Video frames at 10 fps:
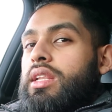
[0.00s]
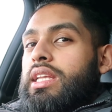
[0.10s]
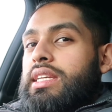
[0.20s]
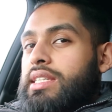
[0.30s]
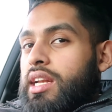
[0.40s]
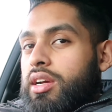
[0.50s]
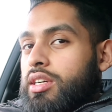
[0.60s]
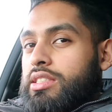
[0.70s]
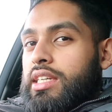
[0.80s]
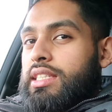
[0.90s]
these kind of
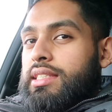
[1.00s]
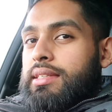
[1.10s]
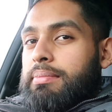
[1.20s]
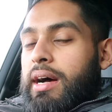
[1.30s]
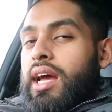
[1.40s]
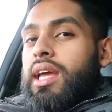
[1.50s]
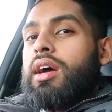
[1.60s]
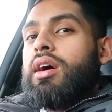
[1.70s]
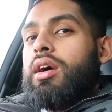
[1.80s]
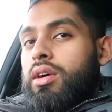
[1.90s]
cars are easy to buy,
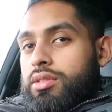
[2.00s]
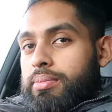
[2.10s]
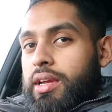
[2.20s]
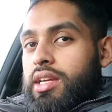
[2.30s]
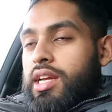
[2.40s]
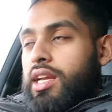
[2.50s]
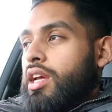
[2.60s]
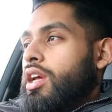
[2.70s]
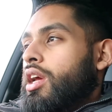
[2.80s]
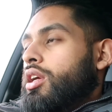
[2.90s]
hard to maintain.
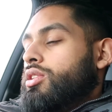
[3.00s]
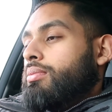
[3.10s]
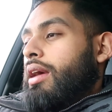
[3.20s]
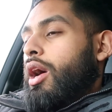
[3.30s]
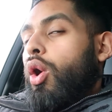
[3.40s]
So my